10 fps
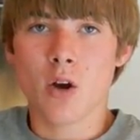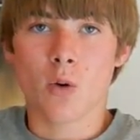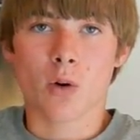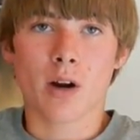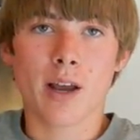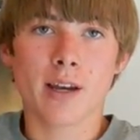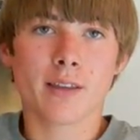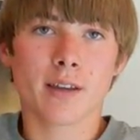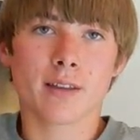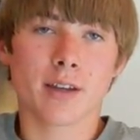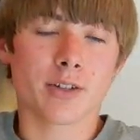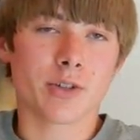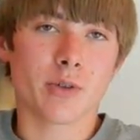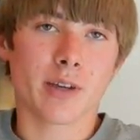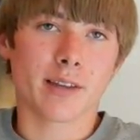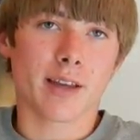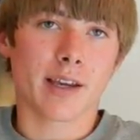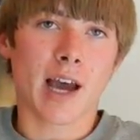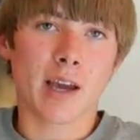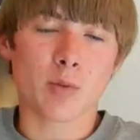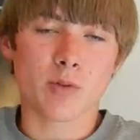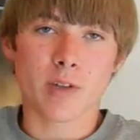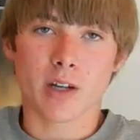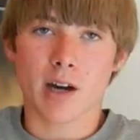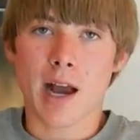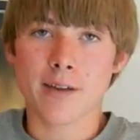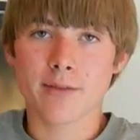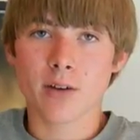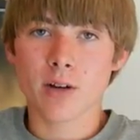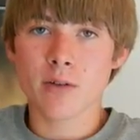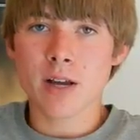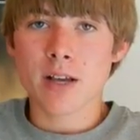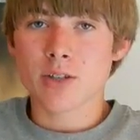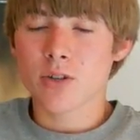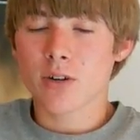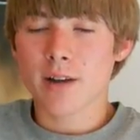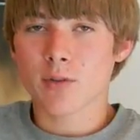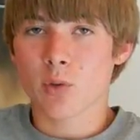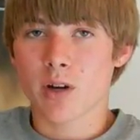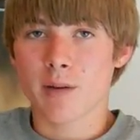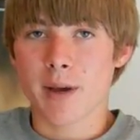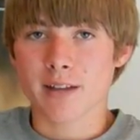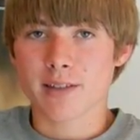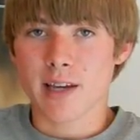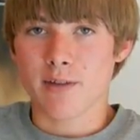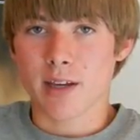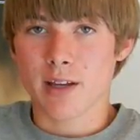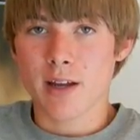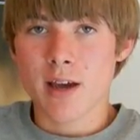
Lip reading: or anything that you're doing in like iMovie or iPhoto, so you don't have to worry about saving it.